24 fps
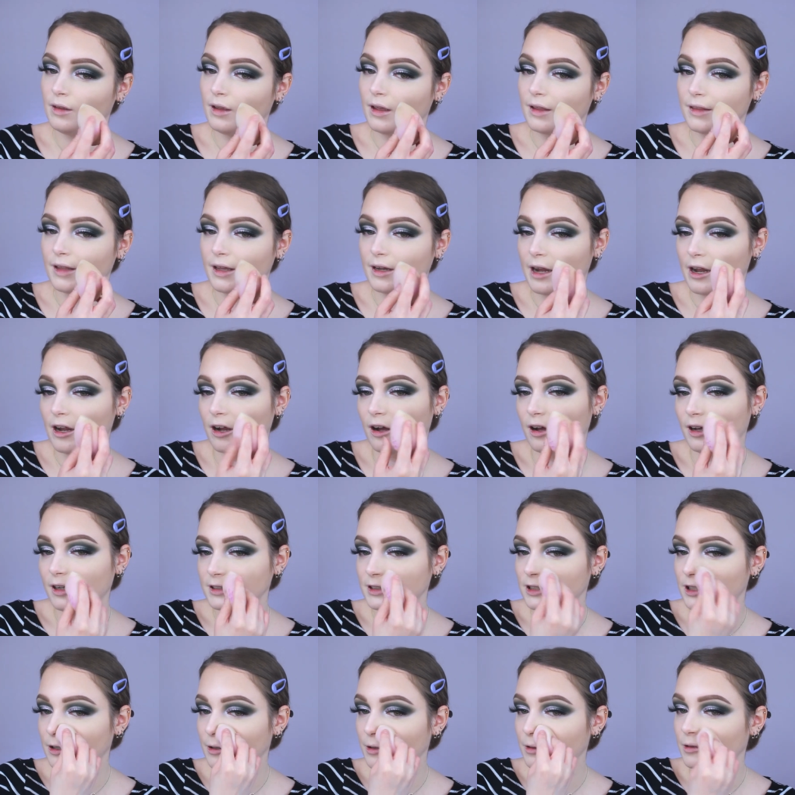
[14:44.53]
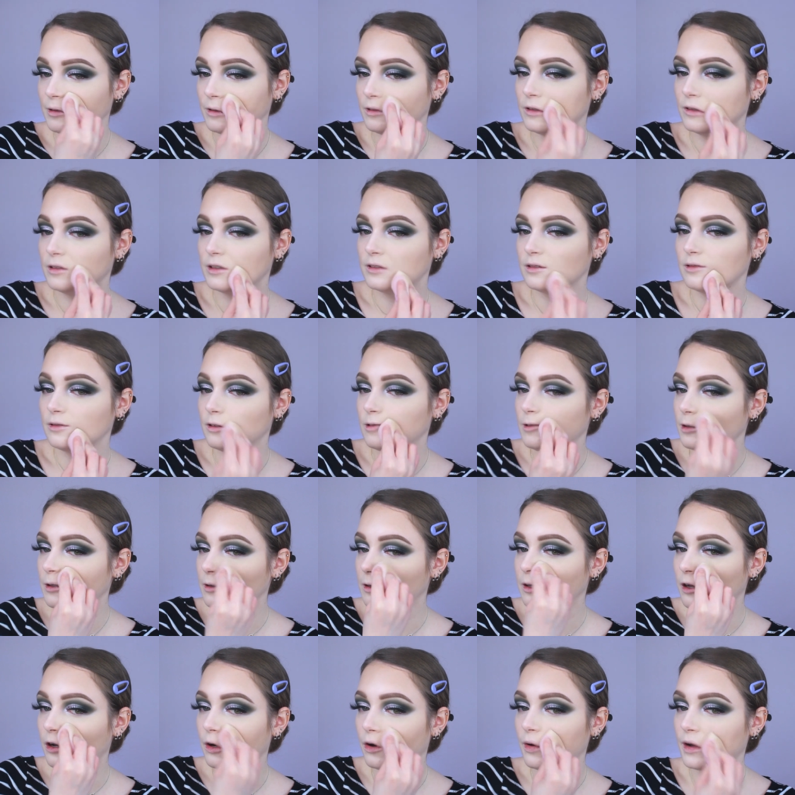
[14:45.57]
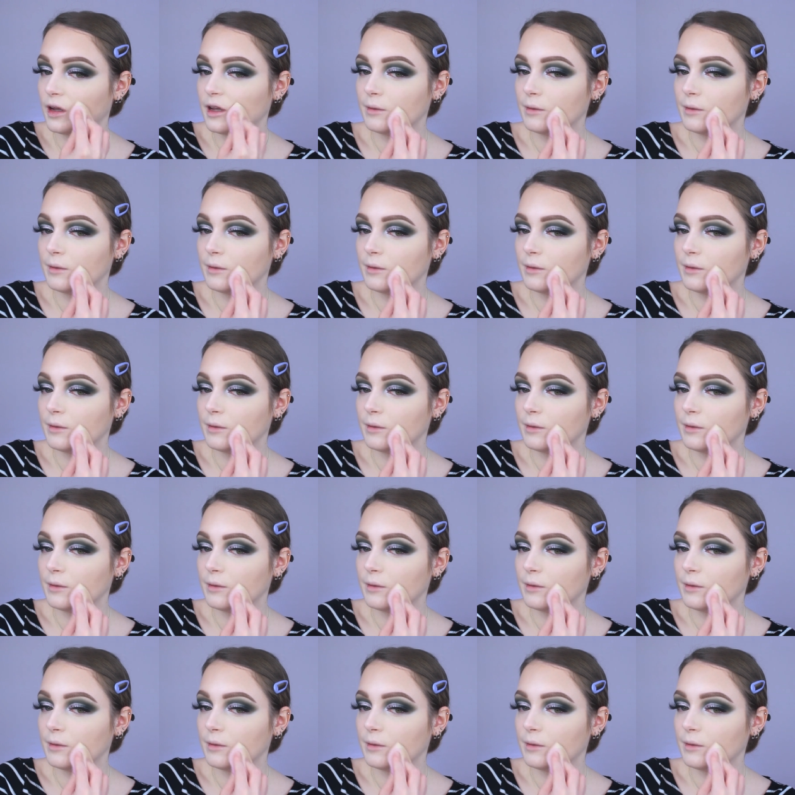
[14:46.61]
And then I also go